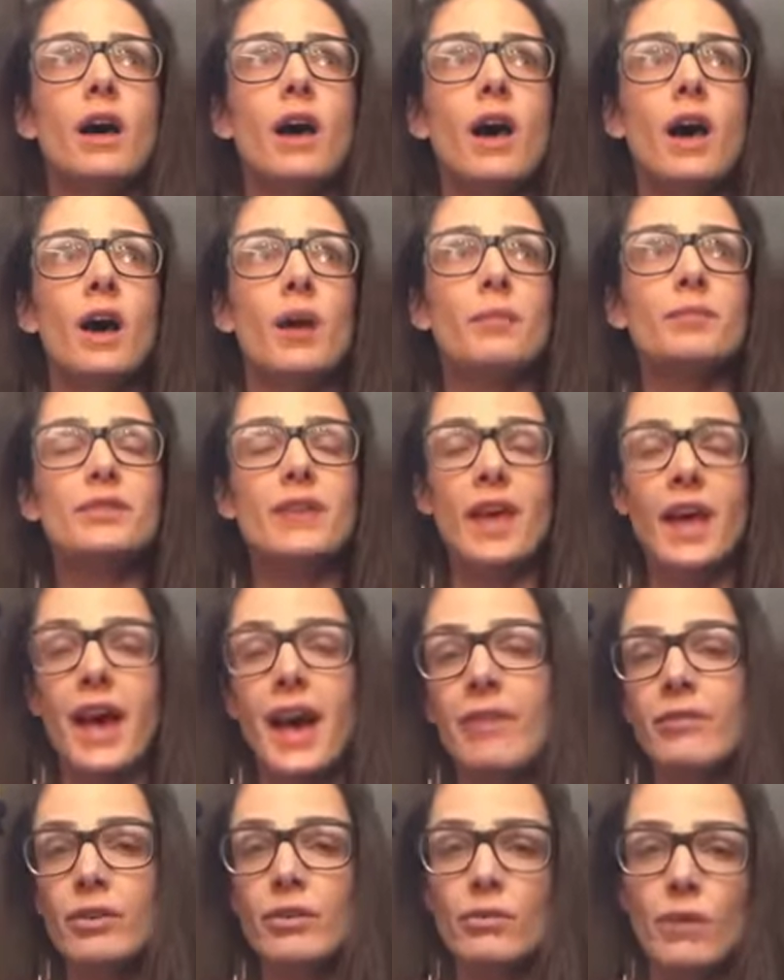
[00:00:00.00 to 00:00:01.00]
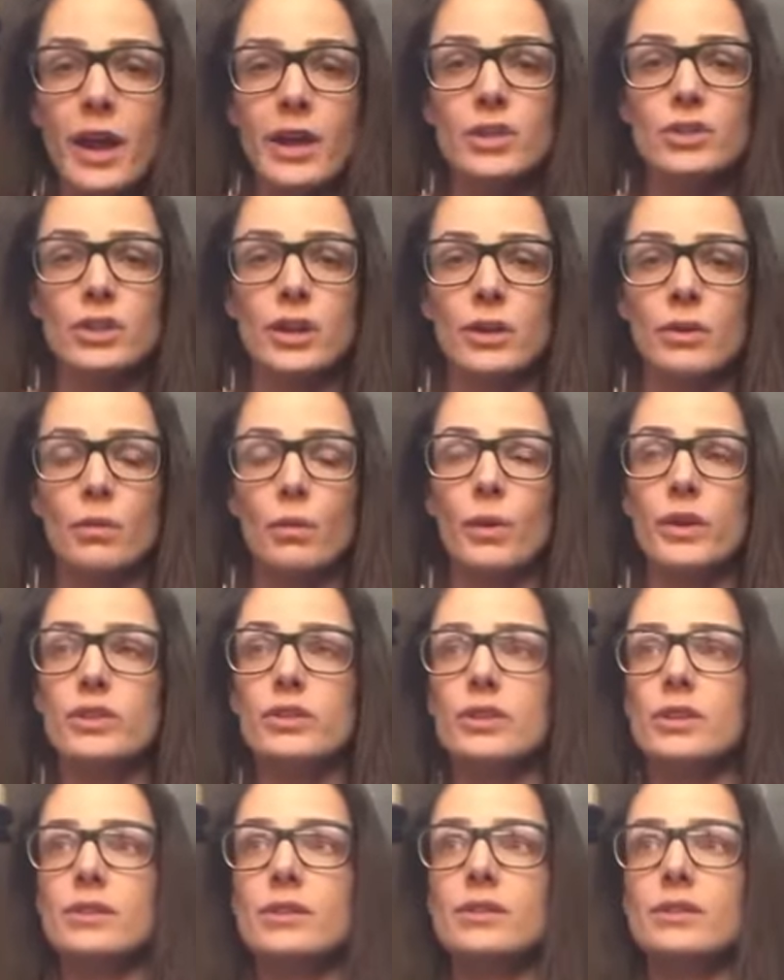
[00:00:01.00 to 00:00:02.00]
to have an erection,
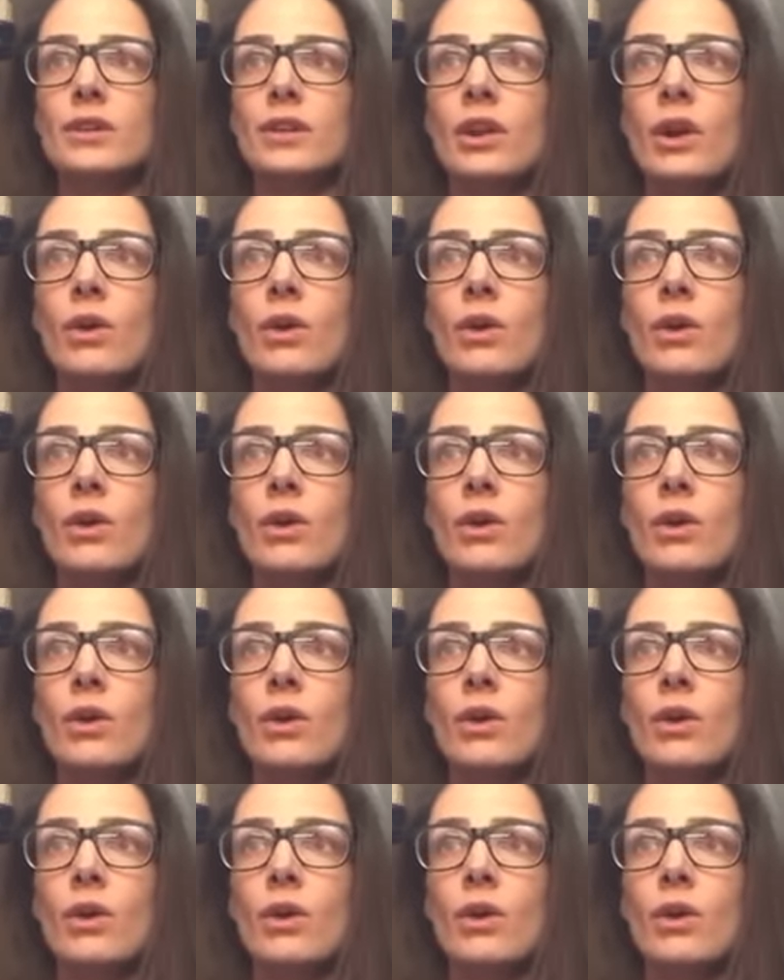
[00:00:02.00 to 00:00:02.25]
which is,